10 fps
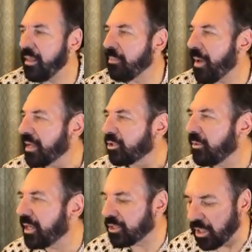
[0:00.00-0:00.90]
and then
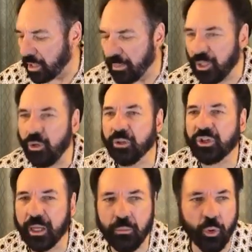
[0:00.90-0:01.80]
Pastor Rita said to me,
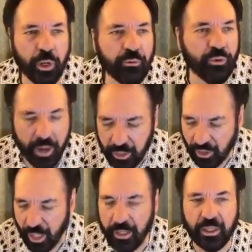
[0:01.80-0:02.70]
do the Sunday morning
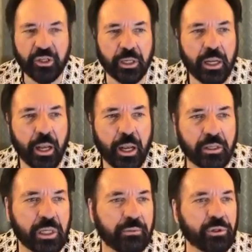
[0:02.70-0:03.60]
for us and the
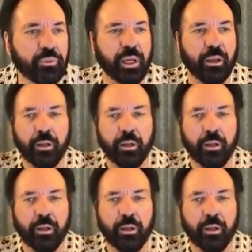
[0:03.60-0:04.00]
Sunday night service.